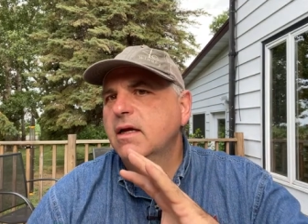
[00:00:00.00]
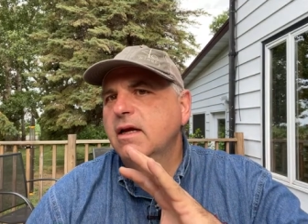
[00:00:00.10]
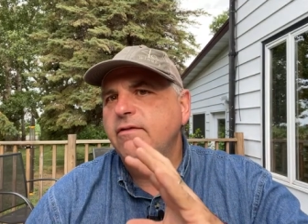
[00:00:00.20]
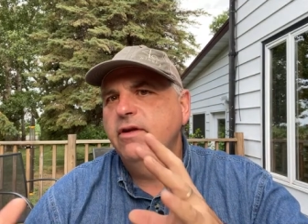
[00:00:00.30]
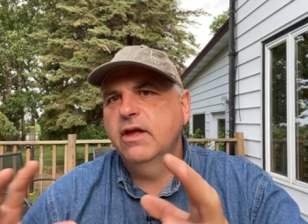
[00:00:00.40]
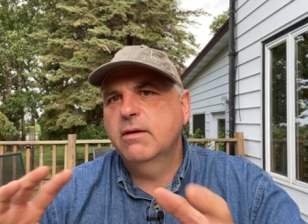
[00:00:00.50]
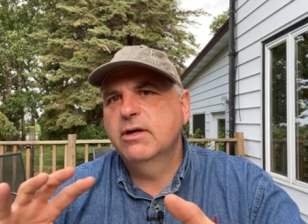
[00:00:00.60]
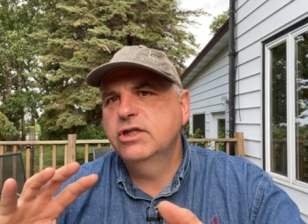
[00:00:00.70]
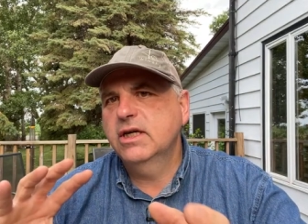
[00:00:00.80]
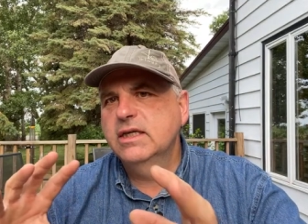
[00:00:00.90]
if you think about
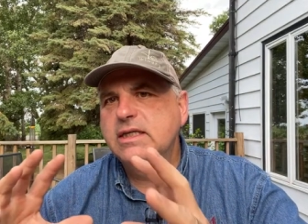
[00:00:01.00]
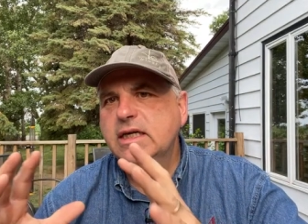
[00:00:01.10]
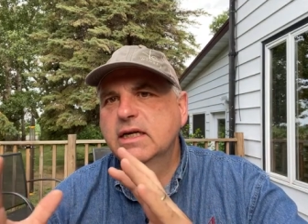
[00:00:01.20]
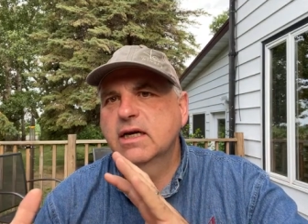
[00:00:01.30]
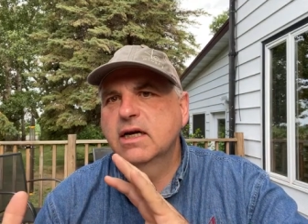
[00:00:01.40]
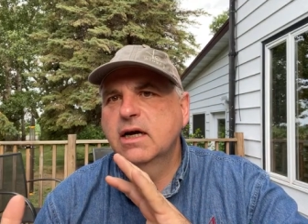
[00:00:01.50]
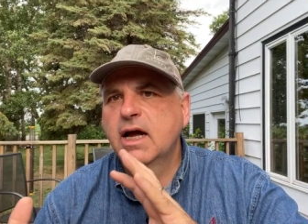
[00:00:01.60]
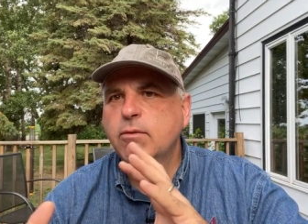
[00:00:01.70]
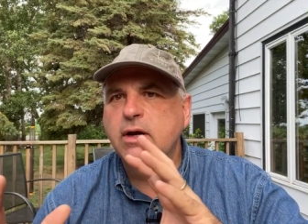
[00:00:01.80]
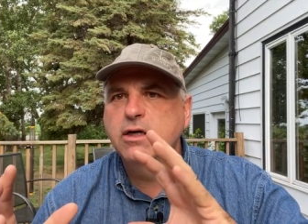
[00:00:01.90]
chicken tikka,
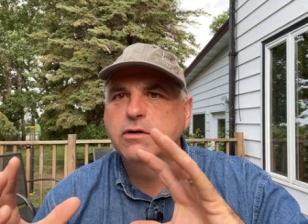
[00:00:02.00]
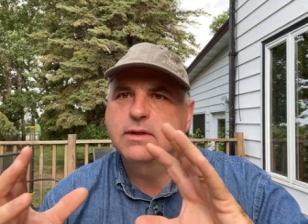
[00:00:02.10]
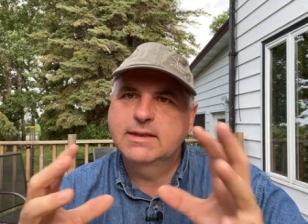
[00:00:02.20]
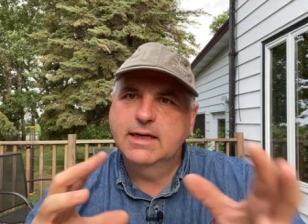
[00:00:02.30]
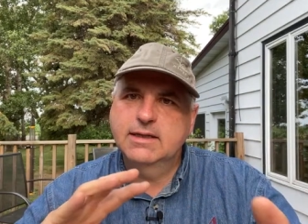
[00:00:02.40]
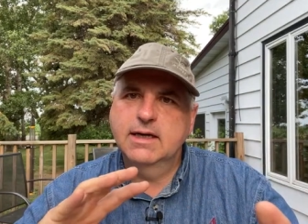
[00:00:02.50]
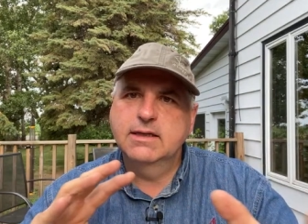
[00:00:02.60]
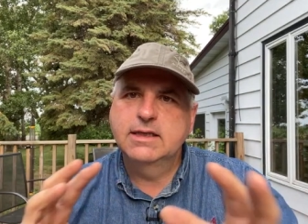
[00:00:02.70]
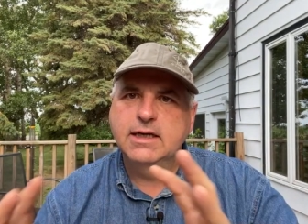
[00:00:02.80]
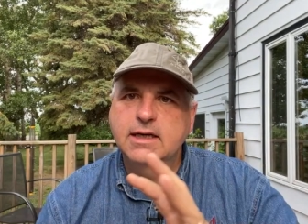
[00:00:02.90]
I want to do a seitan
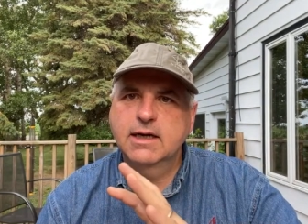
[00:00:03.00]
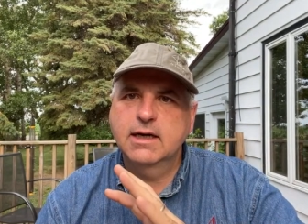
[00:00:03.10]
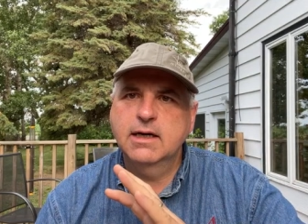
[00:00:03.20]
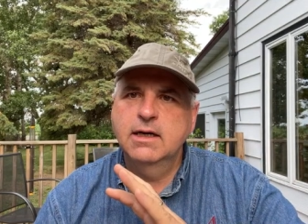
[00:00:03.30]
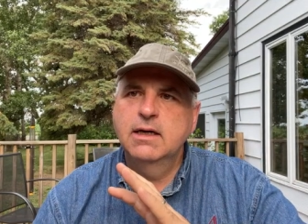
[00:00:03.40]
tikka